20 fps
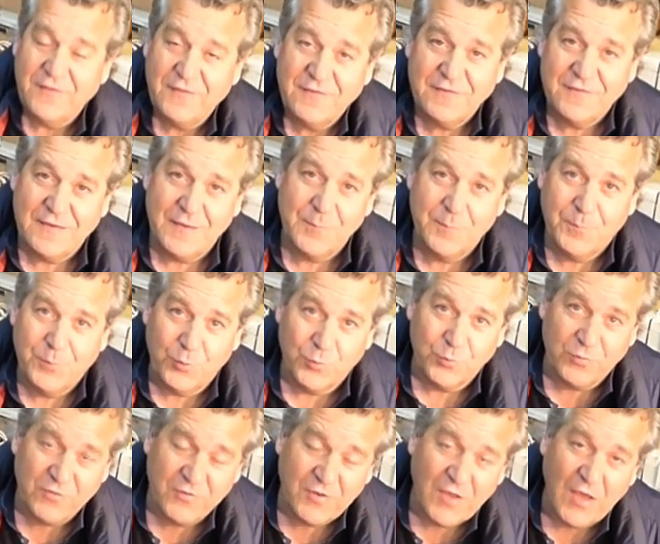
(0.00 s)
simple
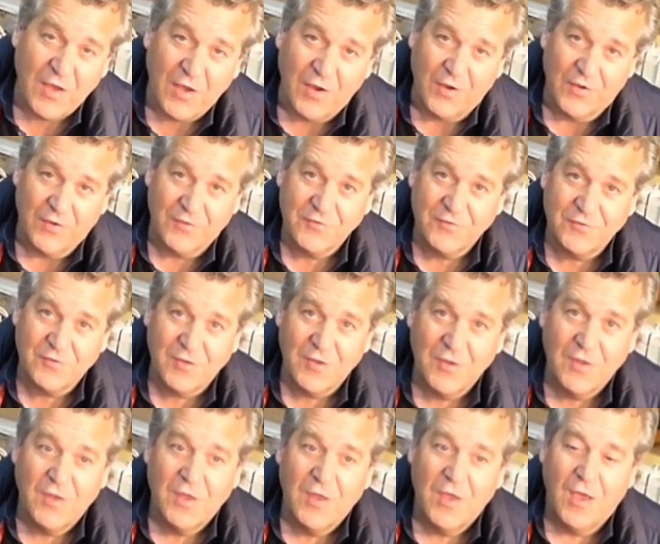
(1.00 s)
task
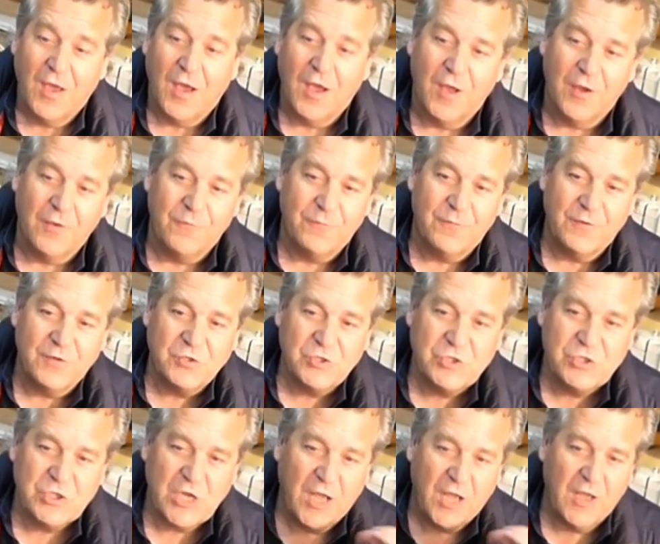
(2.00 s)
of
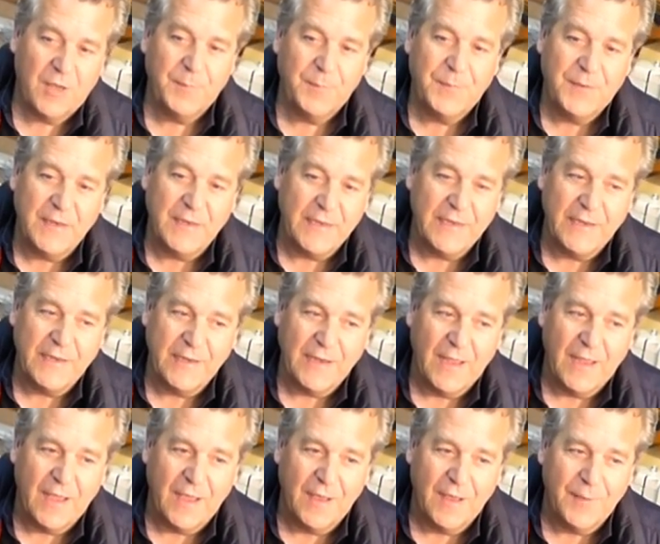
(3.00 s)
sharpening
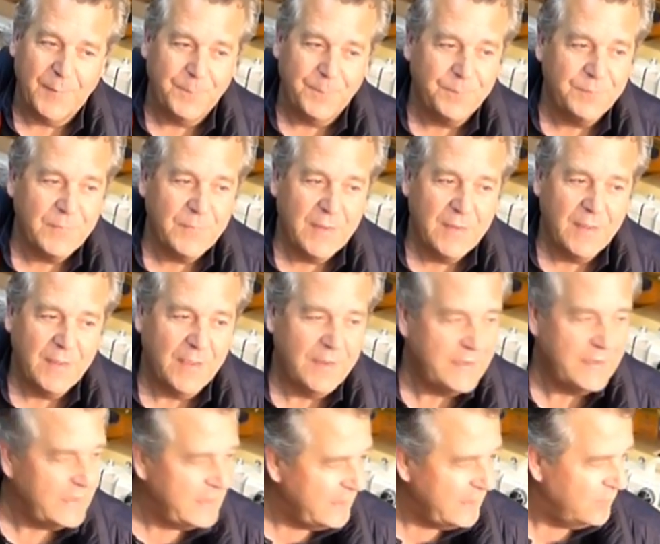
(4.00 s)
um, a
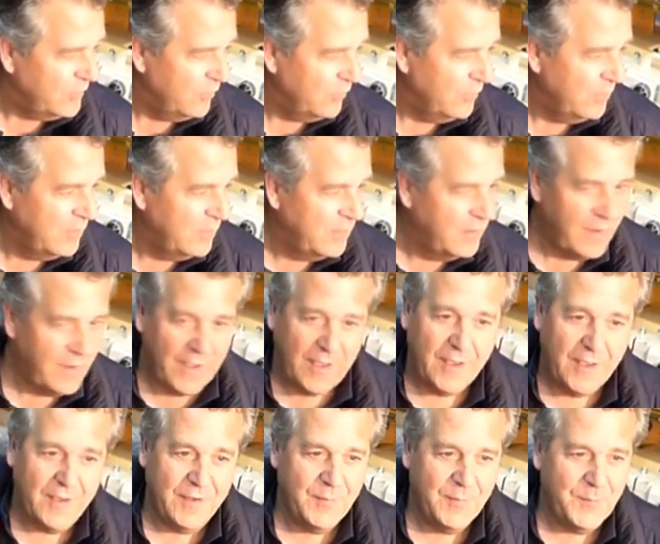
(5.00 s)
needle.
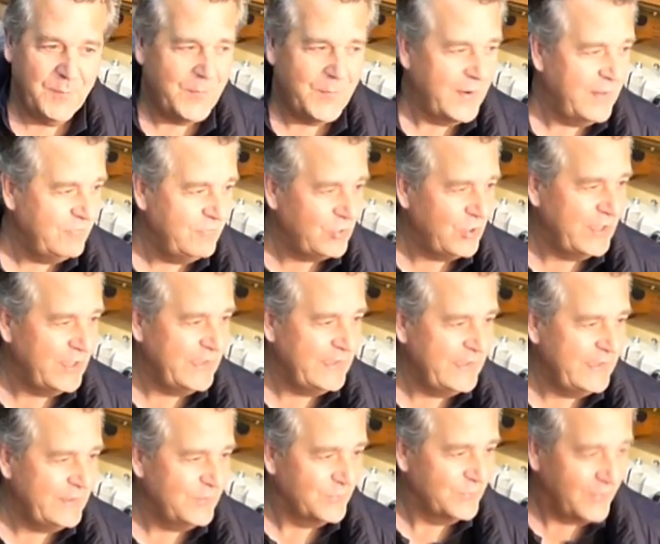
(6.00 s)
Uh, but I haven't got any
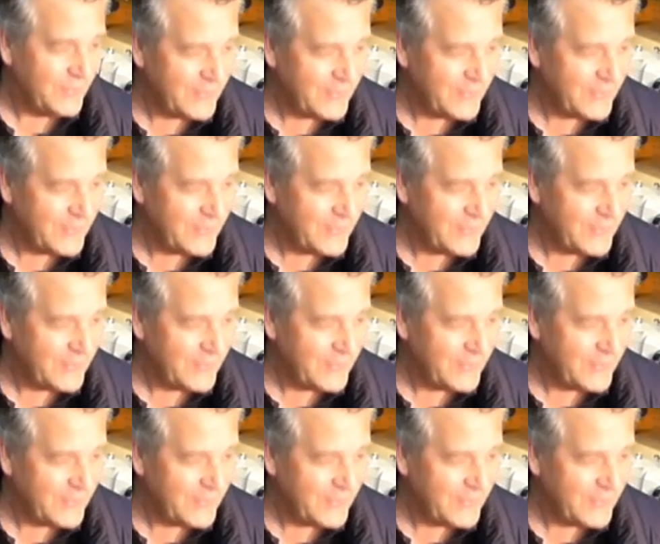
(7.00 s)
needles.